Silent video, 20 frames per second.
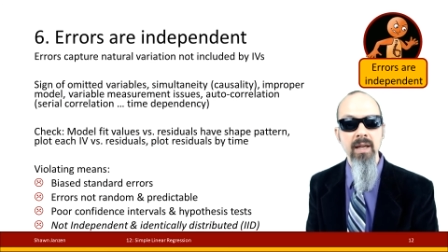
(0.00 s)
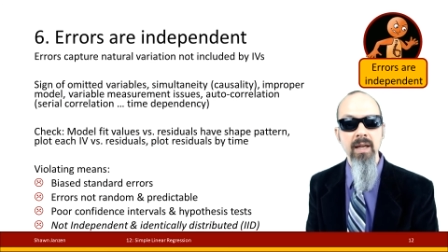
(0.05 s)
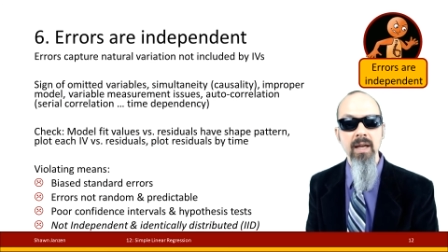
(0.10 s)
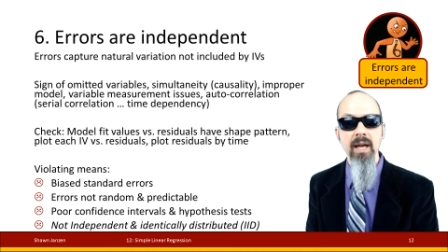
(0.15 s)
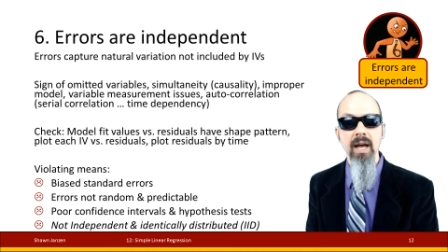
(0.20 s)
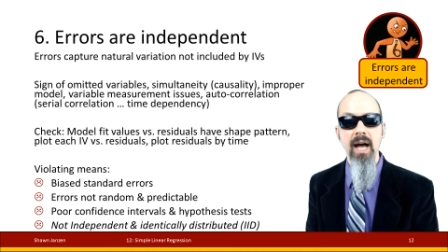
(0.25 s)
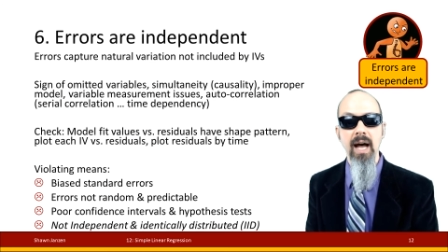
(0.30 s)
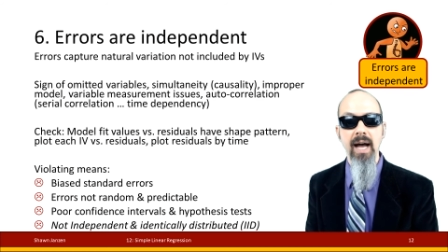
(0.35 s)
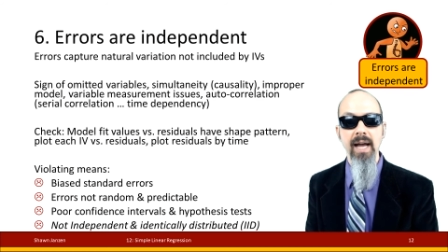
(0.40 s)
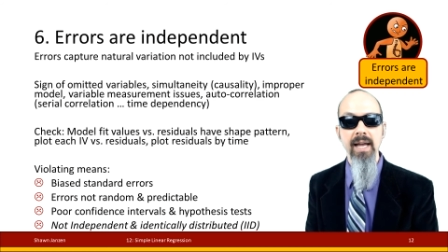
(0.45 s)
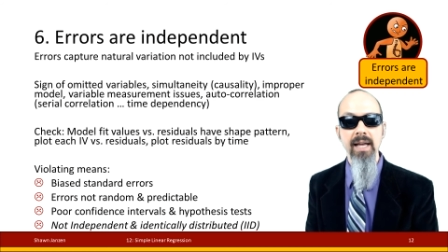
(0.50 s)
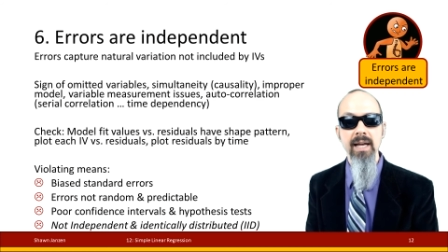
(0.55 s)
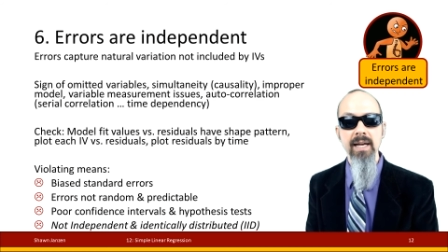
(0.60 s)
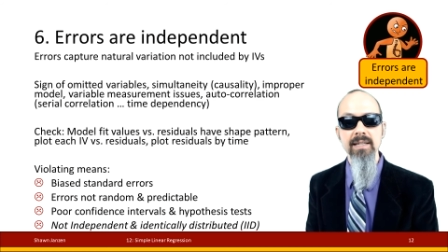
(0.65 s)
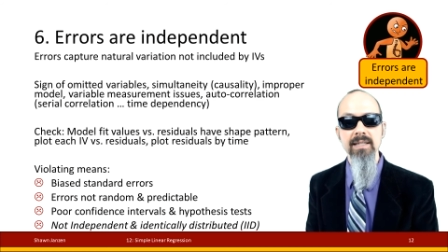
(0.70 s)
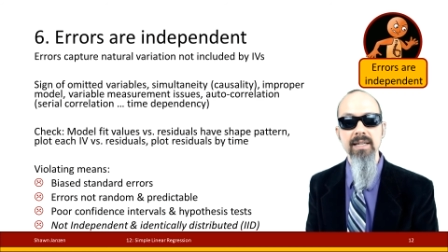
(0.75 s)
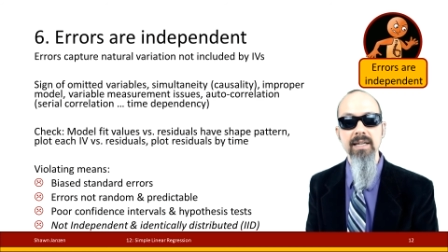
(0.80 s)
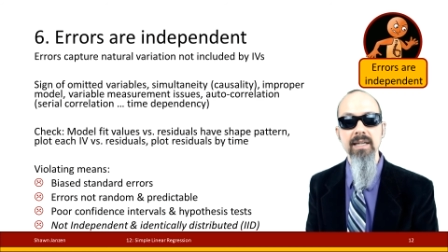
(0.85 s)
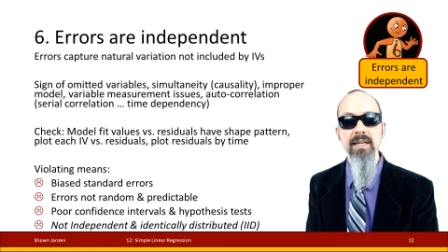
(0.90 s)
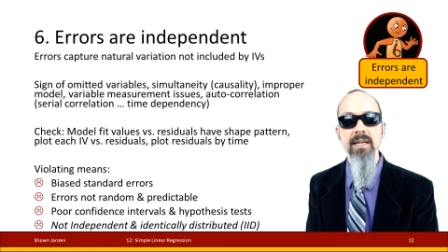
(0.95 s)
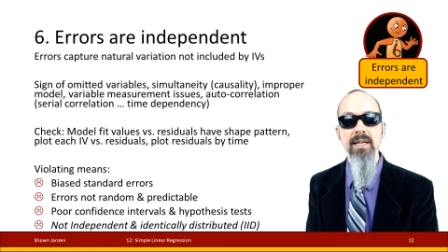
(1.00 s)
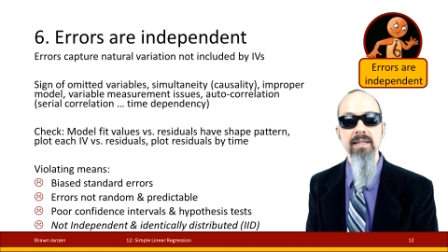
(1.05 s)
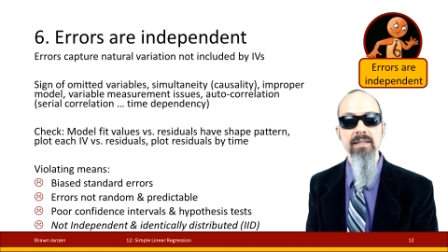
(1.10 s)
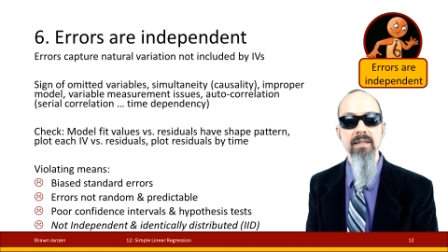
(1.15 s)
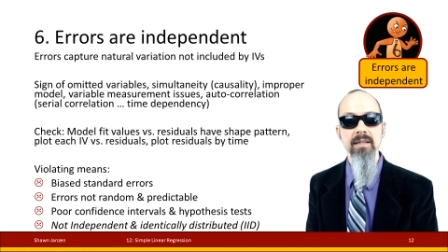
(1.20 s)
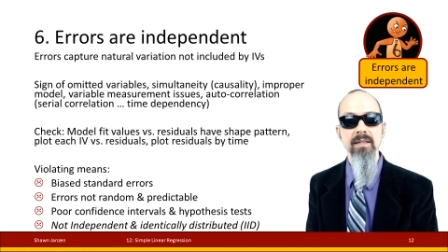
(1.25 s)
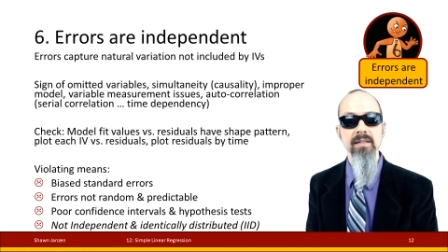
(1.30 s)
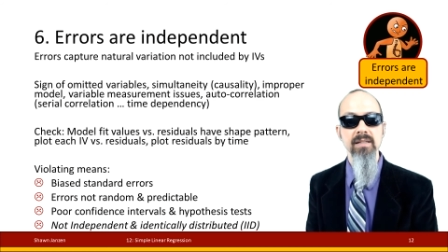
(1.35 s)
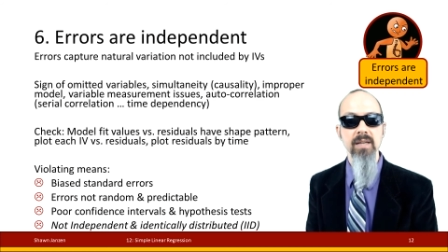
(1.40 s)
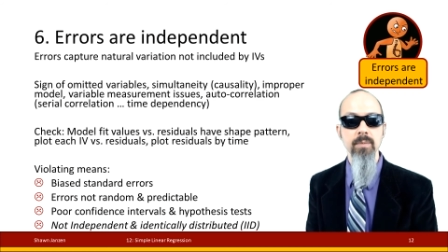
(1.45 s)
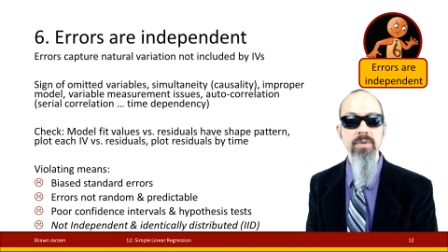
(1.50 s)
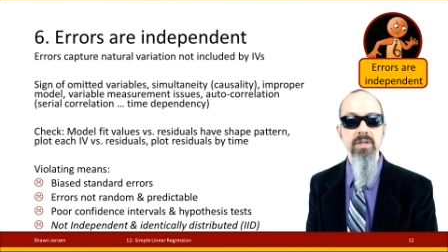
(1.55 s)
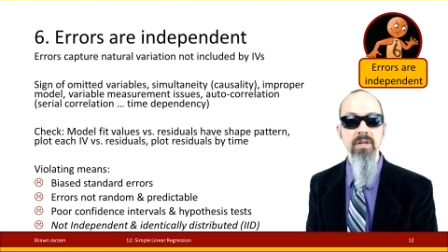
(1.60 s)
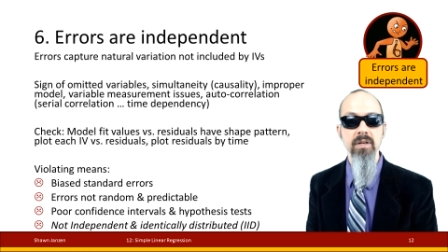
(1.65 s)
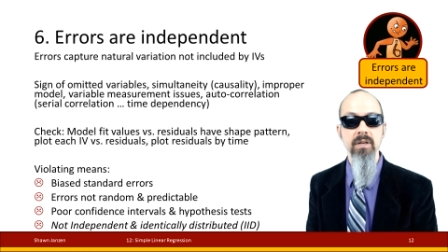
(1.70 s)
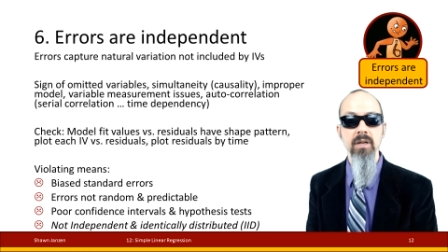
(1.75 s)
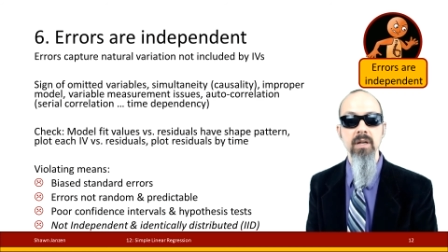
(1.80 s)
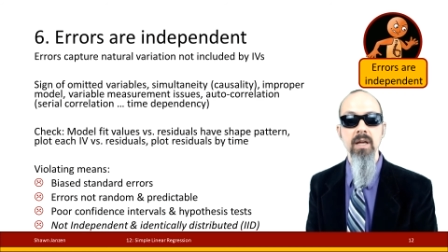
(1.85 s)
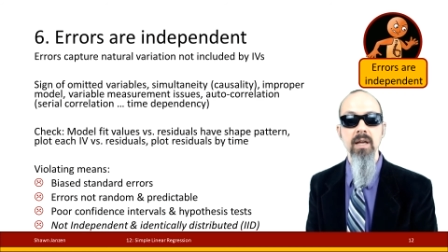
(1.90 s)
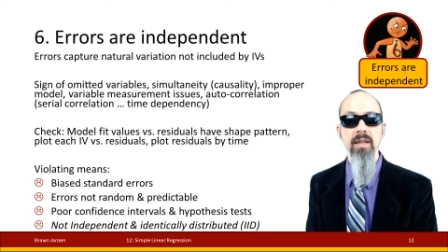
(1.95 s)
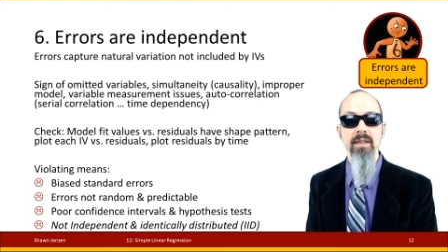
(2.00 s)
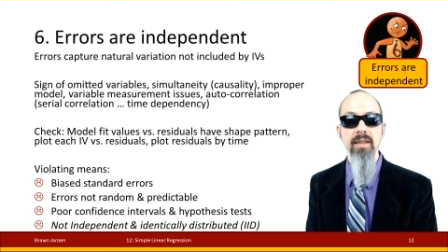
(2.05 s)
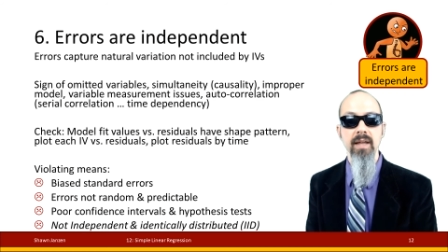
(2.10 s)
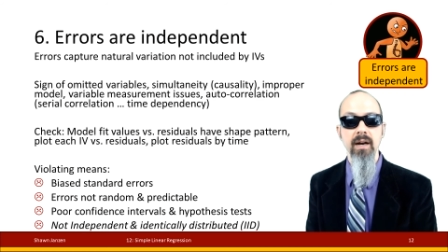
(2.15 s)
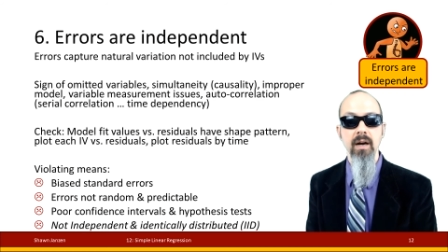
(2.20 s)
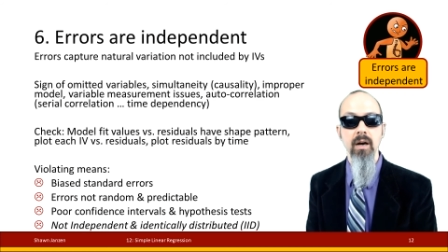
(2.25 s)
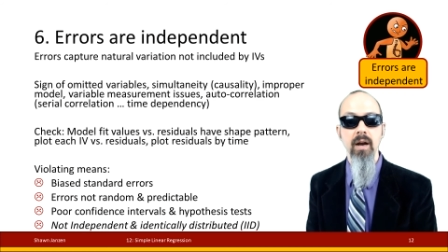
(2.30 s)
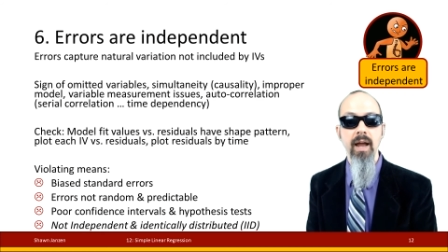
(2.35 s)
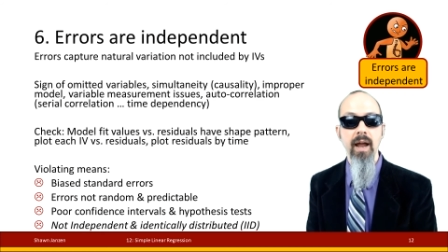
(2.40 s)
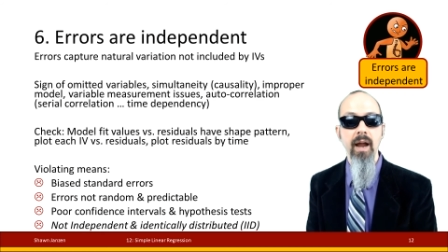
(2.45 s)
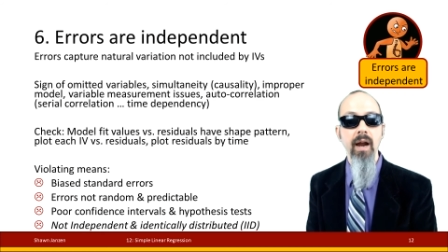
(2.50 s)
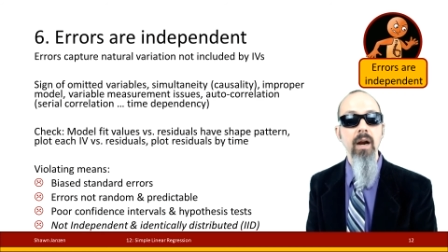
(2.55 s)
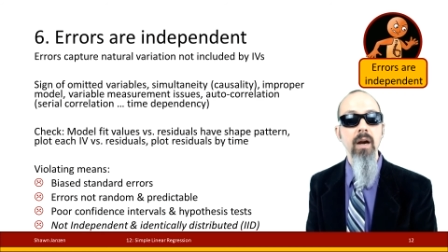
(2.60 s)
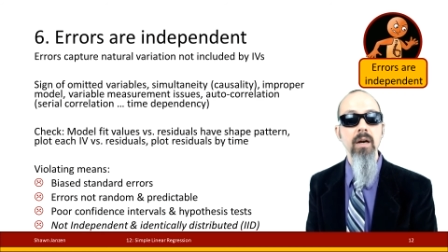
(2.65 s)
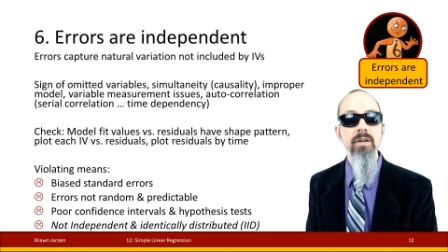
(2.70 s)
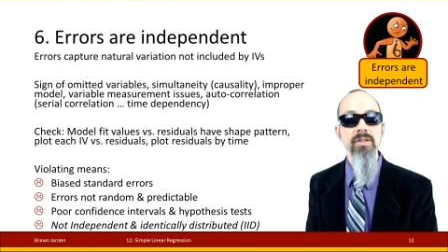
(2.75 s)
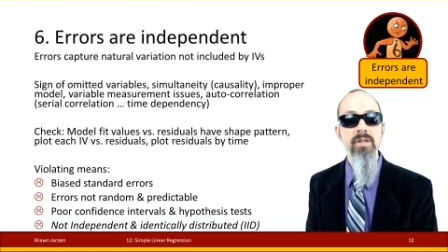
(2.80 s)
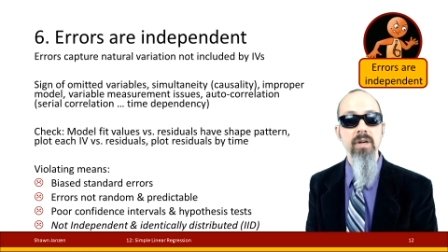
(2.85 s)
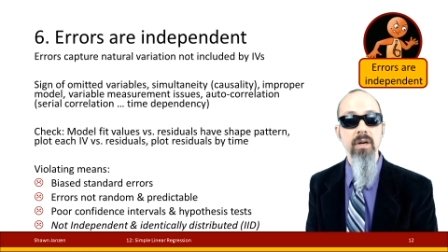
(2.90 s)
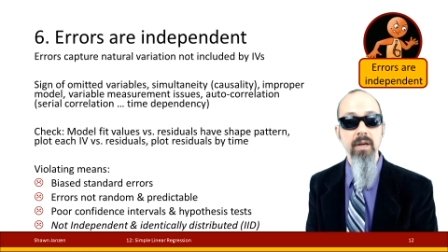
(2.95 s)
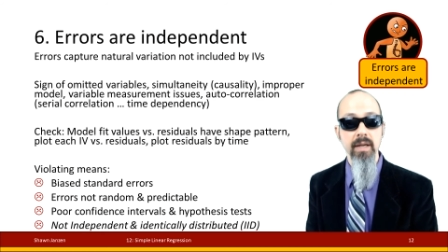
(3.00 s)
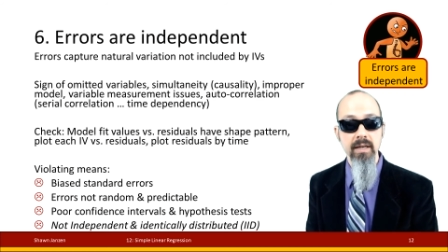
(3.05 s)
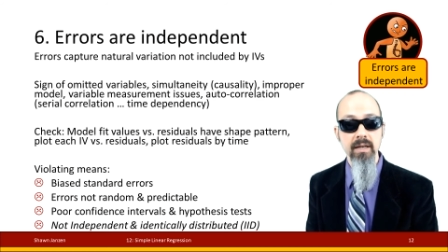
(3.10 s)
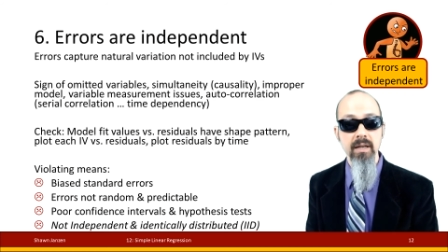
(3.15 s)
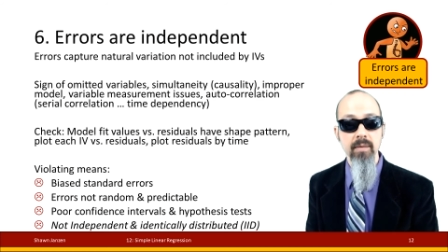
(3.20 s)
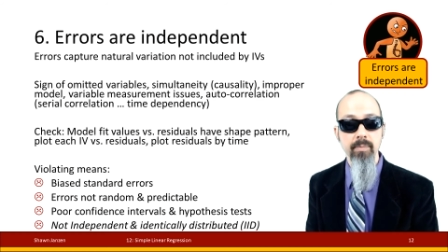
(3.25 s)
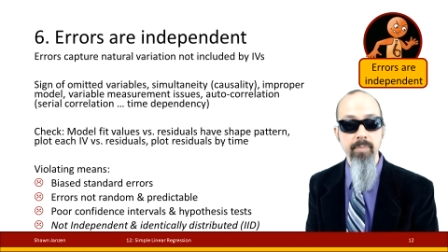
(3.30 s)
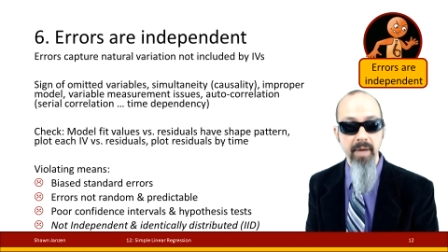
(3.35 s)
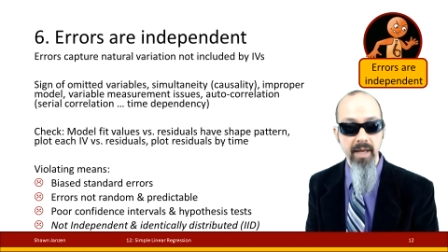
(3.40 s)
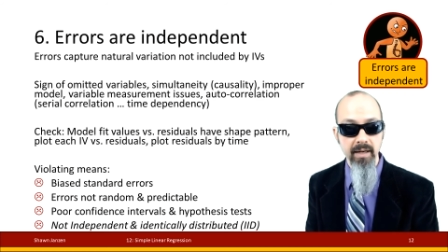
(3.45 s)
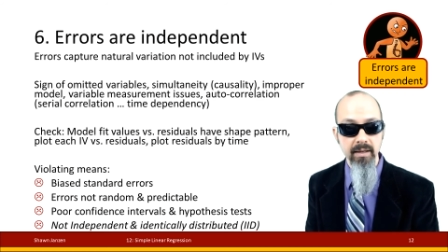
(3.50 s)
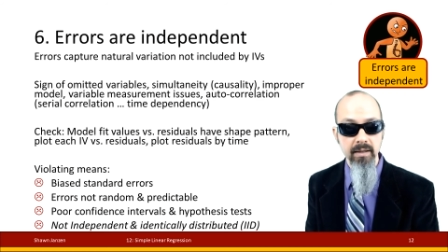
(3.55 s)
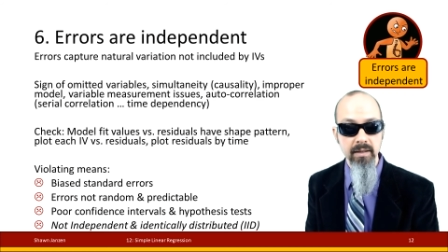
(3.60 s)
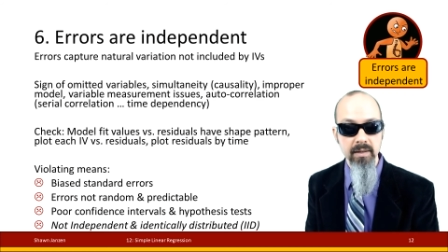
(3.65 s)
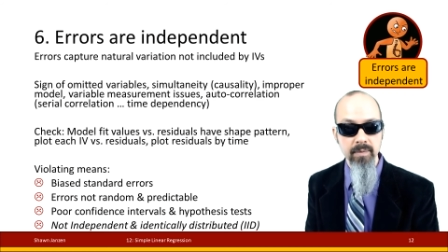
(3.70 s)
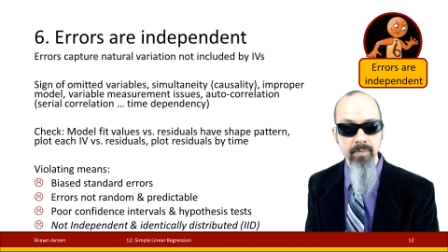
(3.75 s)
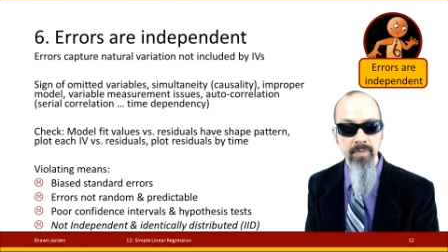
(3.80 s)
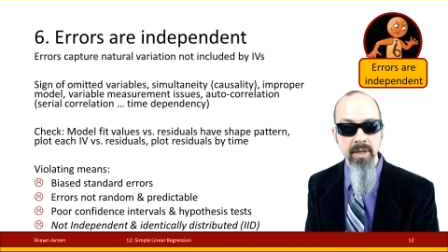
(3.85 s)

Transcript: IID is an assumption that our errors are independent.